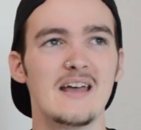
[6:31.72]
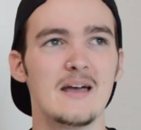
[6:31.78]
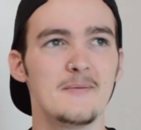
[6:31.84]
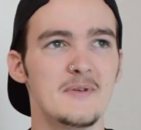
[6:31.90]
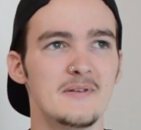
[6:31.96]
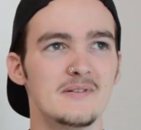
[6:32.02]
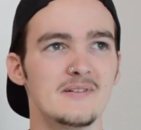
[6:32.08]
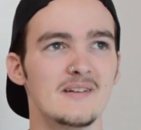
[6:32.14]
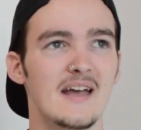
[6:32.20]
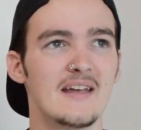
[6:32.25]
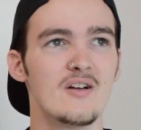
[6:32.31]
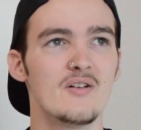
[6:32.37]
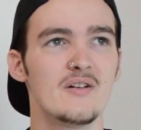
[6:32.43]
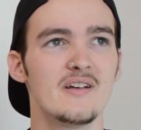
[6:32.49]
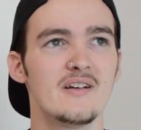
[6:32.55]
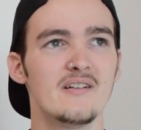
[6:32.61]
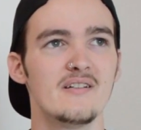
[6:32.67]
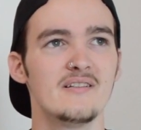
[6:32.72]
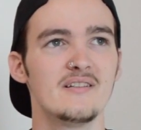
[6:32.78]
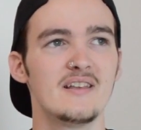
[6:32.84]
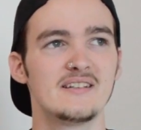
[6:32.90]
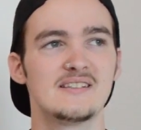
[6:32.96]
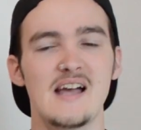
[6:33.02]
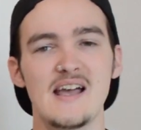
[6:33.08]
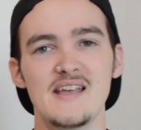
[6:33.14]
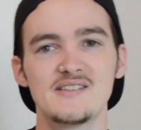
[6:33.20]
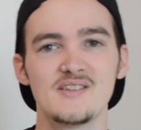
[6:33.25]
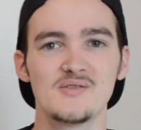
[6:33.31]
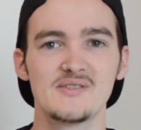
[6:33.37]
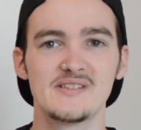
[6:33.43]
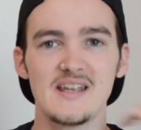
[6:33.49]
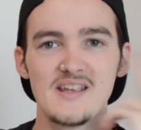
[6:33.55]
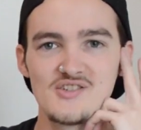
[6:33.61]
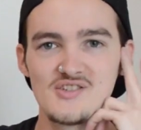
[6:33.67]
then I go to like Taito
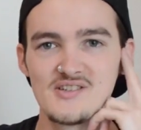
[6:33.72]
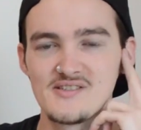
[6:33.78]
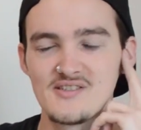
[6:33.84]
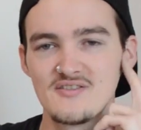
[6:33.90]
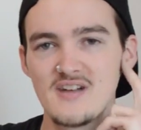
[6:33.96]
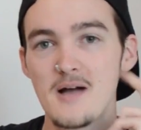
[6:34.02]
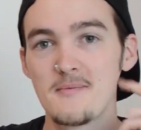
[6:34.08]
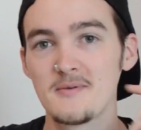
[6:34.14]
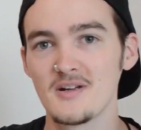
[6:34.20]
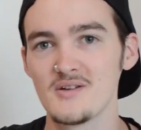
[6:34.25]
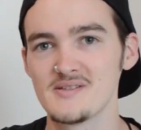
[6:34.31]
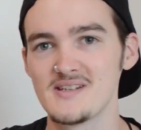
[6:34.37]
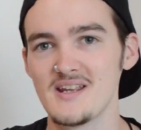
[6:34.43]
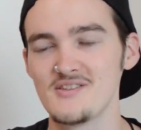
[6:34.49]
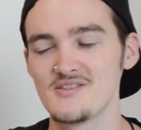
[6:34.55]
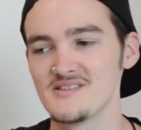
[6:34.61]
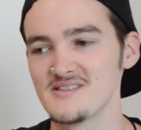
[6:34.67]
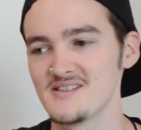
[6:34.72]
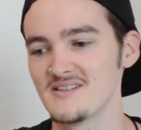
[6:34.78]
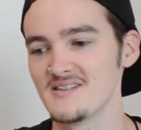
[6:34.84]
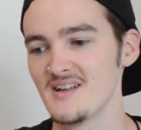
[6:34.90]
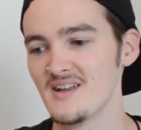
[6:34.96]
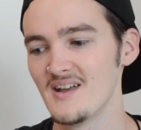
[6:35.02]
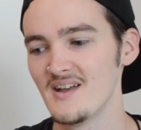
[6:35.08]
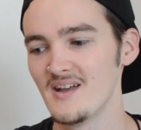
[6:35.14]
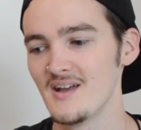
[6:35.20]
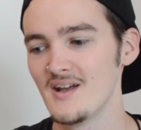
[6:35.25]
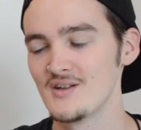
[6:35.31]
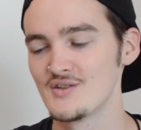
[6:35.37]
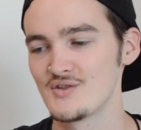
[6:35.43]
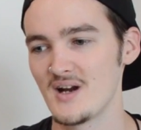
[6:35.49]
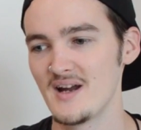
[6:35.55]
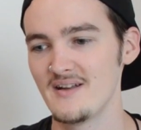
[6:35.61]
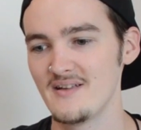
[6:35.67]
stations or Namako stations and
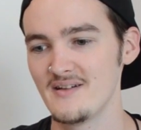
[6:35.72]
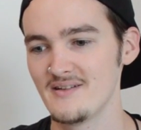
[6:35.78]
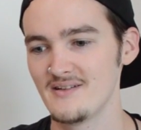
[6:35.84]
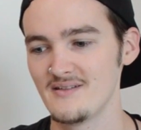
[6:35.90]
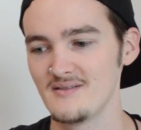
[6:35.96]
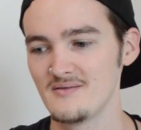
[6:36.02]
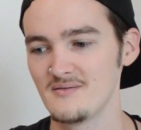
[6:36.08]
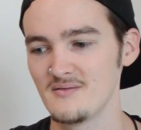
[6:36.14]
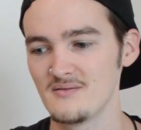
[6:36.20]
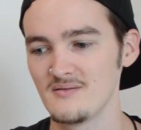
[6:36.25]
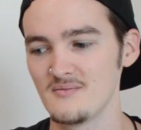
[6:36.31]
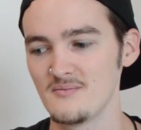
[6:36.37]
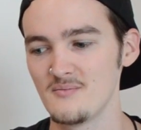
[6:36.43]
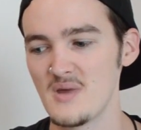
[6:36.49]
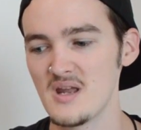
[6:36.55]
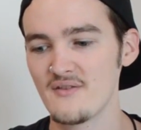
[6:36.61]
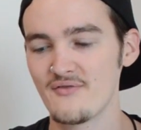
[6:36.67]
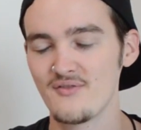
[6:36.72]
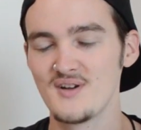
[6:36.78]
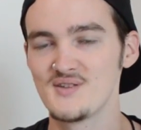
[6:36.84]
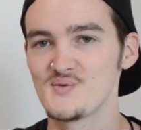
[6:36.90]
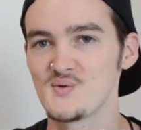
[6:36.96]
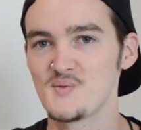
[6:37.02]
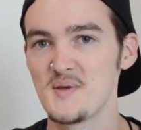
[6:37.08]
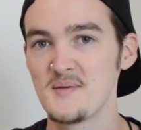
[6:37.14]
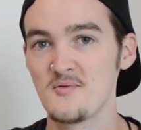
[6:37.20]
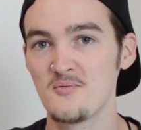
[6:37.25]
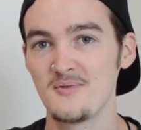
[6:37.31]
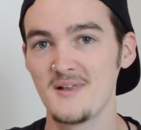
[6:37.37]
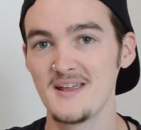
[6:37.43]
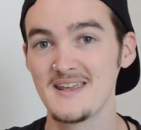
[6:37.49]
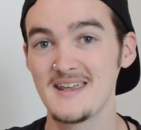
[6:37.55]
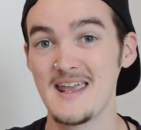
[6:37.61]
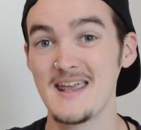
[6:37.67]
try to make friends with people
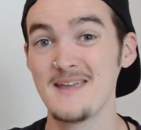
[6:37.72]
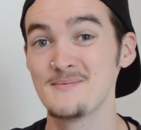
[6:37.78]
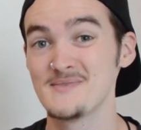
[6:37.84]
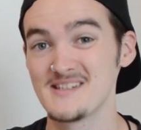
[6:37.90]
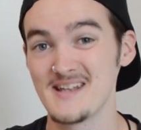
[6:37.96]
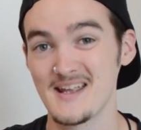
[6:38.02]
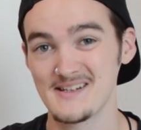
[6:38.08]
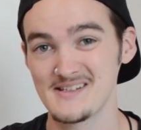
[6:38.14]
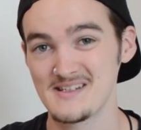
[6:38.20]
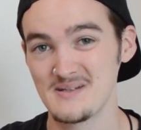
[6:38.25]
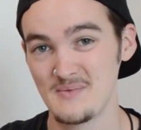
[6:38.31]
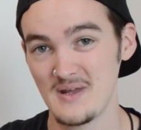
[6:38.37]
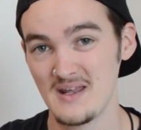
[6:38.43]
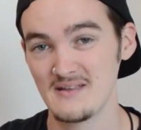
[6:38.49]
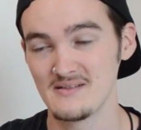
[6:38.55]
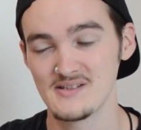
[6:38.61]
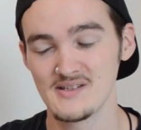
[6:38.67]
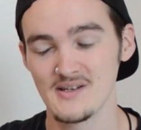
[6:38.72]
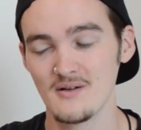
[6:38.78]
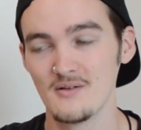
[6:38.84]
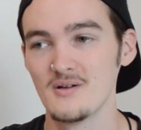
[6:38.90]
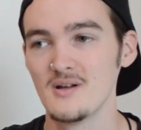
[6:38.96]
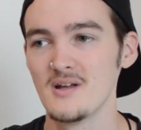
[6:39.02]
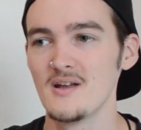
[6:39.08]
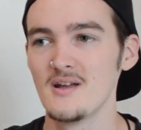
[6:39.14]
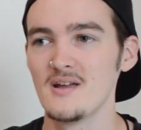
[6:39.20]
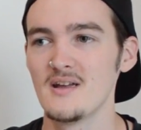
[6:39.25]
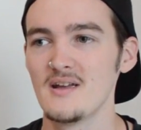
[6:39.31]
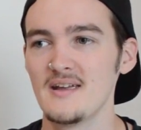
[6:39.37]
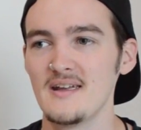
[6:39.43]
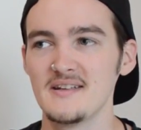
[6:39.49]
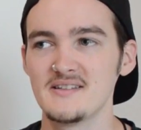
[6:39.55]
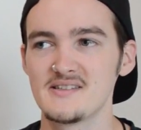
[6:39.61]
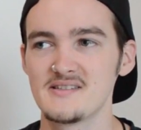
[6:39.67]
playing games next to me, and so
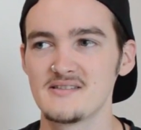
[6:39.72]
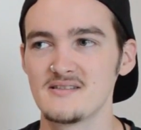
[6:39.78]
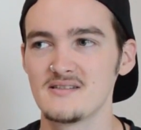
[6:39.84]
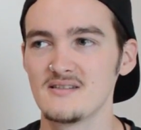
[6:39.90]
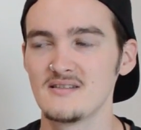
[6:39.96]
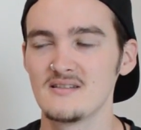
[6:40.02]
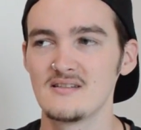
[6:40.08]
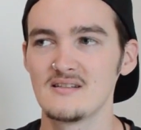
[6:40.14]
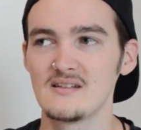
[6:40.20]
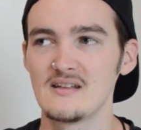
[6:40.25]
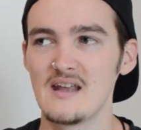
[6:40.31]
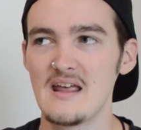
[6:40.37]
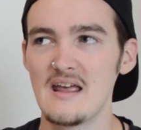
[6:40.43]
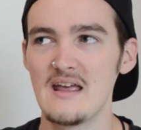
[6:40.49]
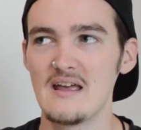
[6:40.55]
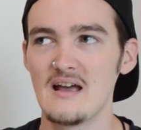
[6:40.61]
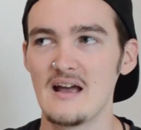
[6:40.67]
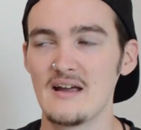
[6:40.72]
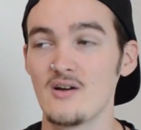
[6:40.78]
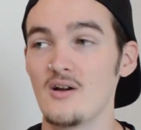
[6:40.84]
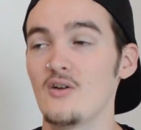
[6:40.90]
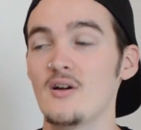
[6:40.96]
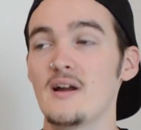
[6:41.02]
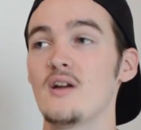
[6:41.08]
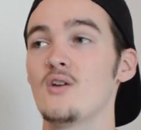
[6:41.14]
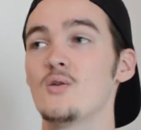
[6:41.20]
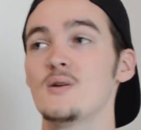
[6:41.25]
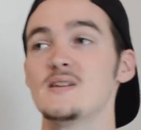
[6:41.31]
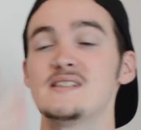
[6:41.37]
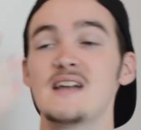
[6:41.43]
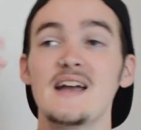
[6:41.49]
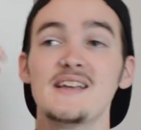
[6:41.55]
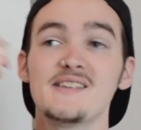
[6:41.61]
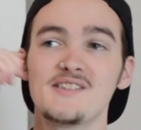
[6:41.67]
I go to a
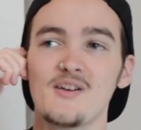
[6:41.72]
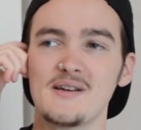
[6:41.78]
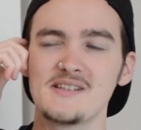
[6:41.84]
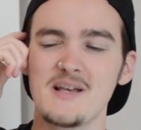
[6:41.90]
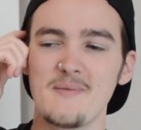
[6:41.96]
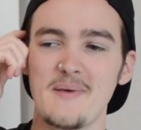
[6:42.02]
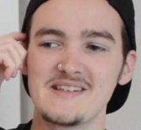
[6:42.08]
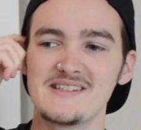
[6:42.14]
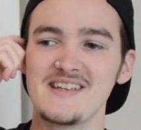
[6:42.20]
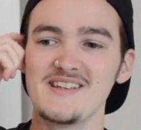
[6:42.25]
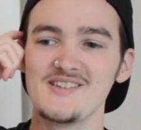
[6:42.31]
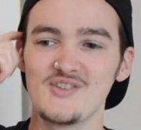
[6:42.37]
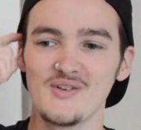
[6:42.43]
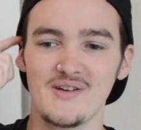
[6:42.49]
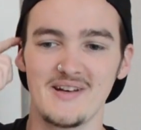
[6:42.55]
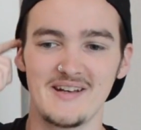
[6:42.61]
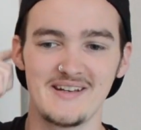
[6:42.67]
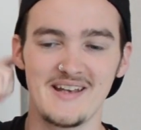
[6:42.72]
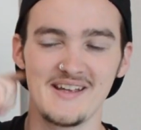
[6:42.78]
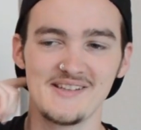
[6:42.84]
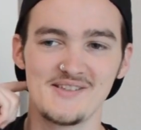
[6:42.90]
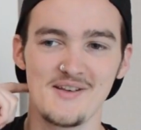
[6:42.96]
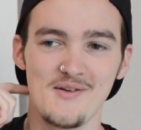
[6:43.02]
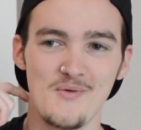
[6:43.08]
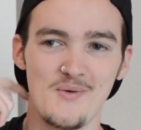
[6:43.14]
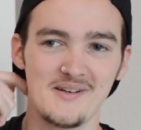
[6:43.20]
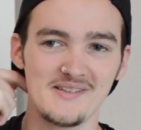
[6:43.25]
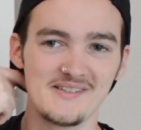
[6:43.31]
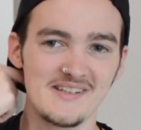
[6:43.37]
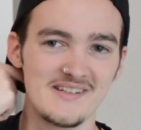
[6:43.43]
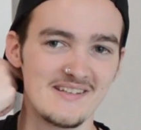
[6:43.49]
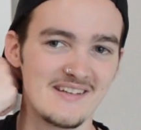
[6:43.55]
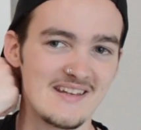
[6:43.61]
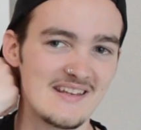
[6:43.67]
Daiso. I saw my teacher at a Daiso once,
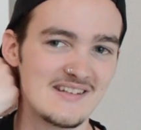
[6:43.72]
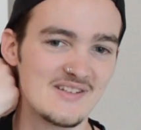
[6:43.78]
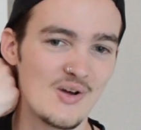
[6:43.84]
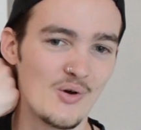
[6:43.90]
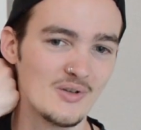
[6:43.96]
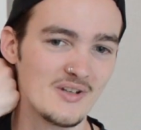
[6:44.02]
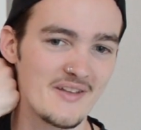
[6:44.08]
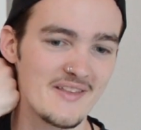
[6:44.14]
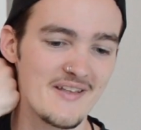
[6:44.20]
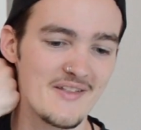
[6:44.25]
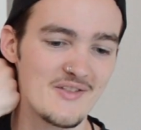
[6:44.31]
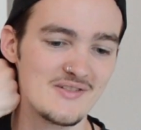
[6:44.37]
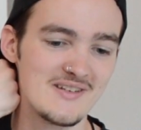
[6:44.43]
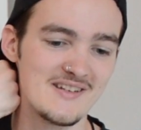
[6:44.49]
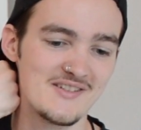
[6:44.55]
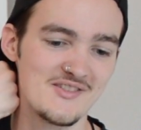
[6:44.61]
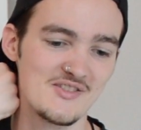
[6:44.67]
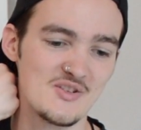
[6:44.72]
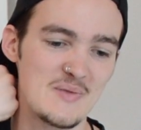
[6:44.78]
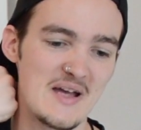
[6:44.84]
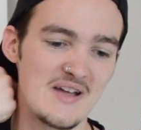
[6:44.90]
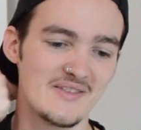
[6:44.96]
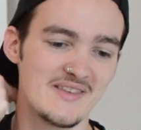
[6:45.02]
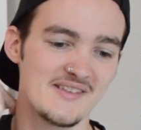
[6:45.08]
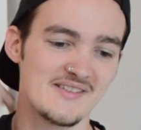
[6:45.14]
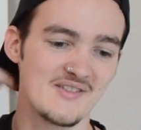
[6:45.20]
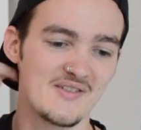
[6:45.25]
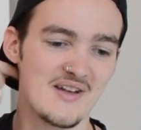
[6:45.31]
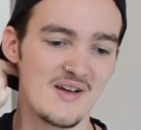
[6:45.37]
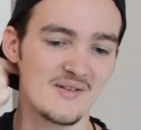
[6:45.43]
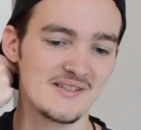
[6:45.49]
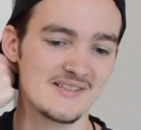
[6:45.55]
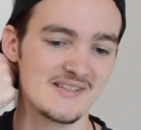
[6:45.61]
and he told all the other teachers about this, so now